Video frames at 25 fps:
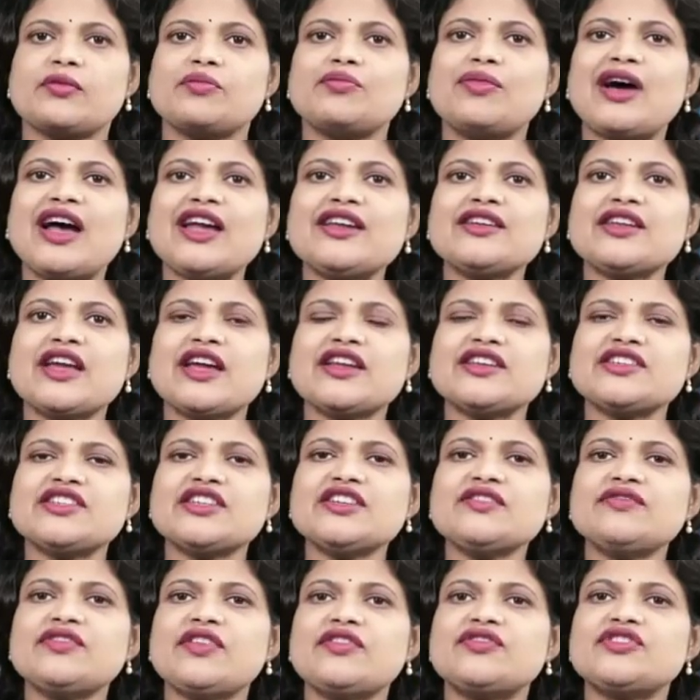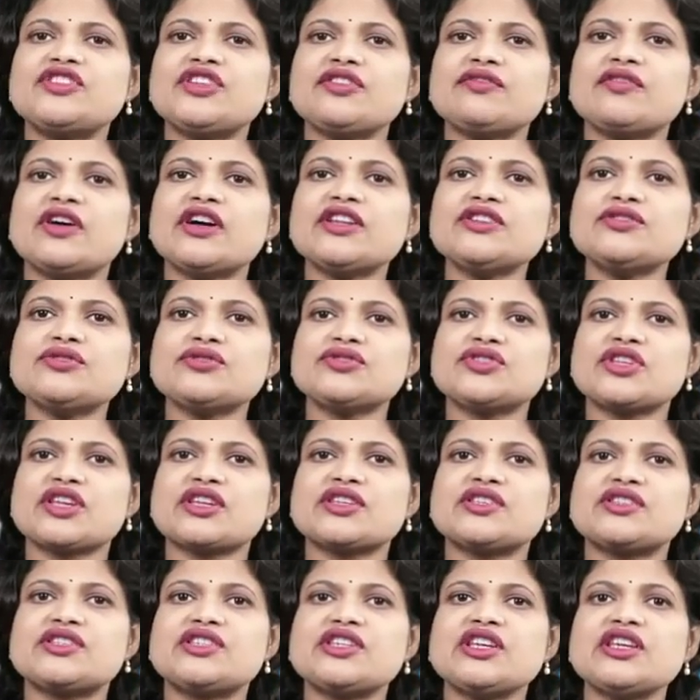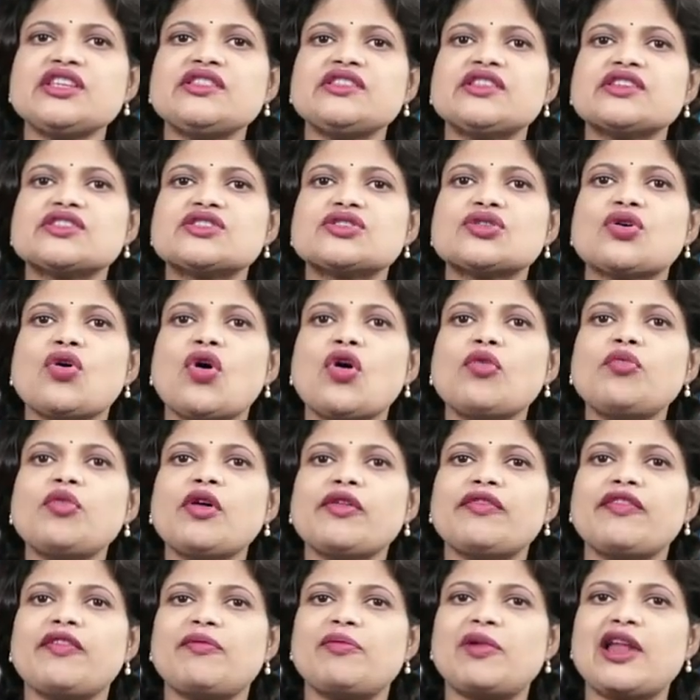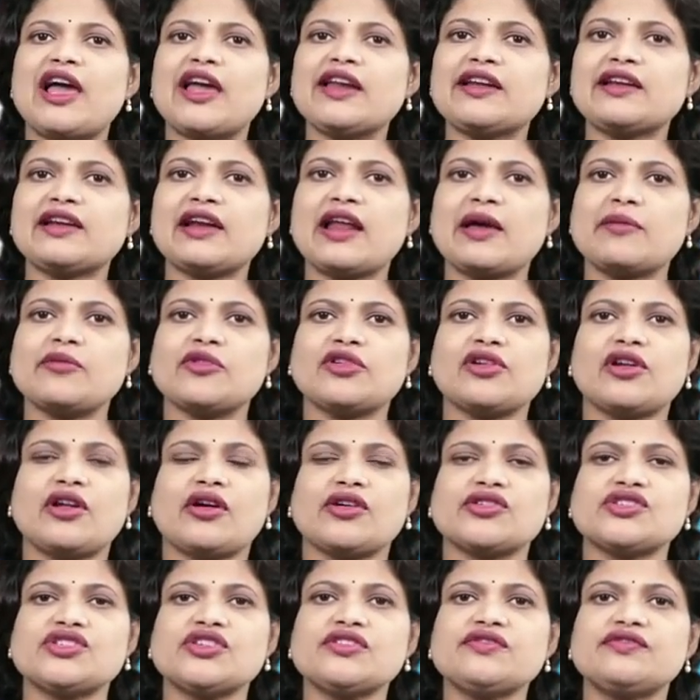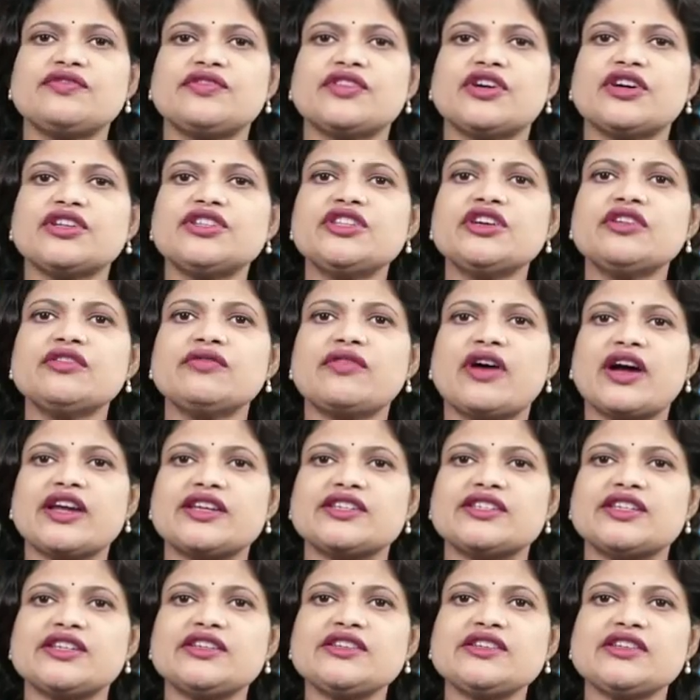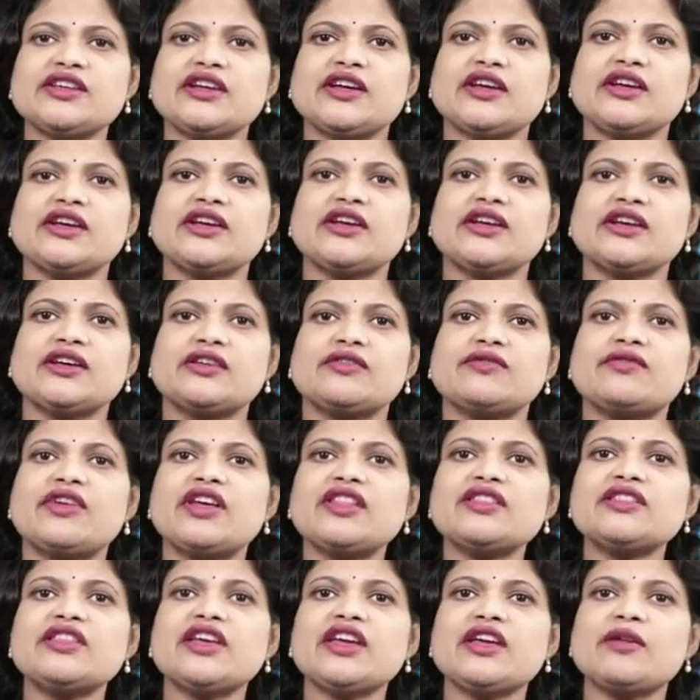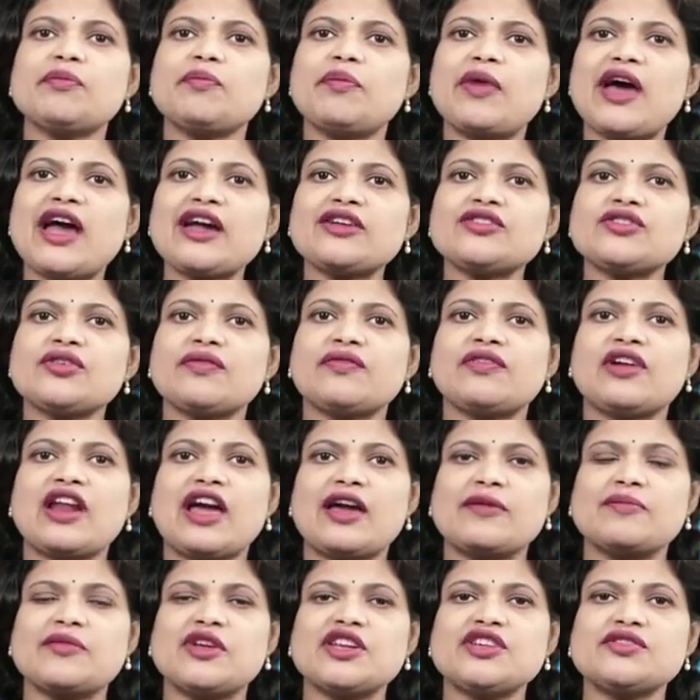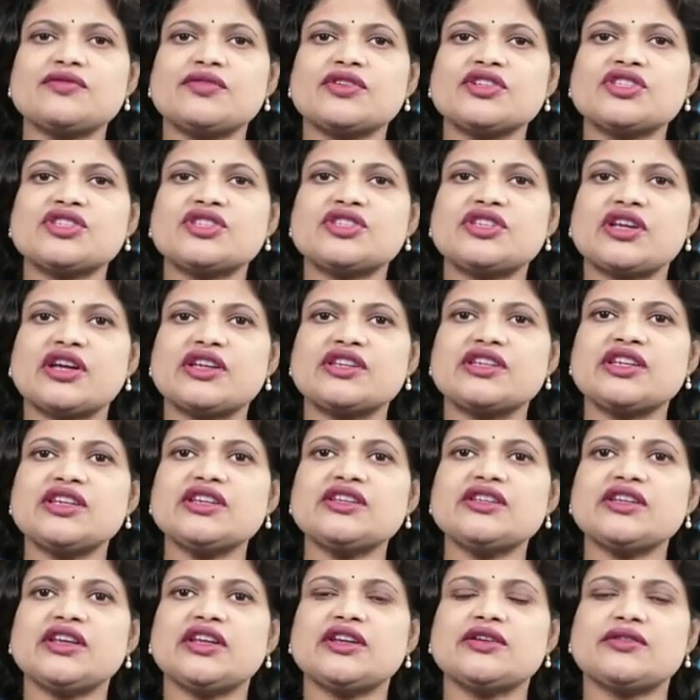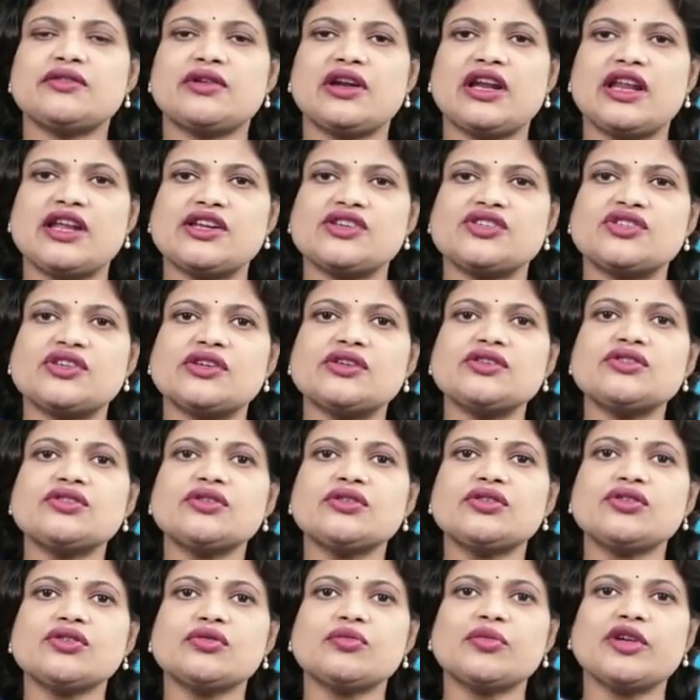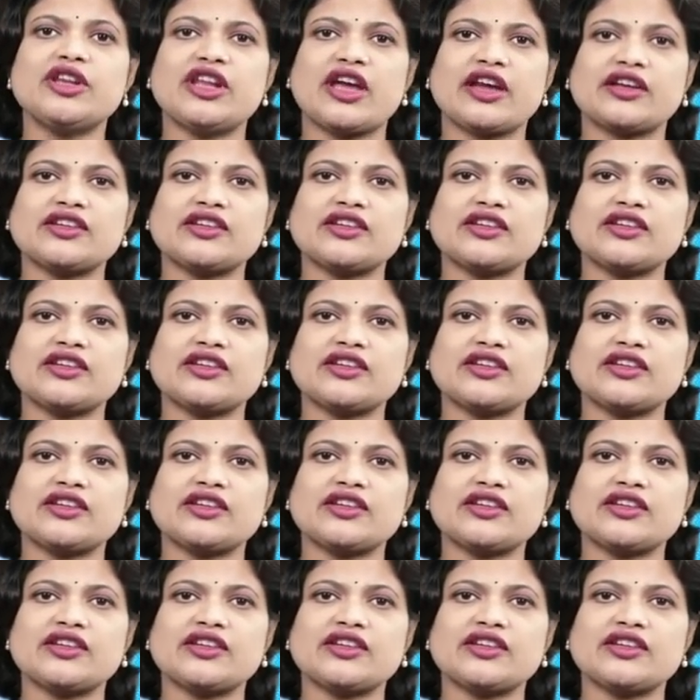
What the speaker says: By 1951 to 60, the scope of applied climatology further widened when the impact of climate was studied in relation to human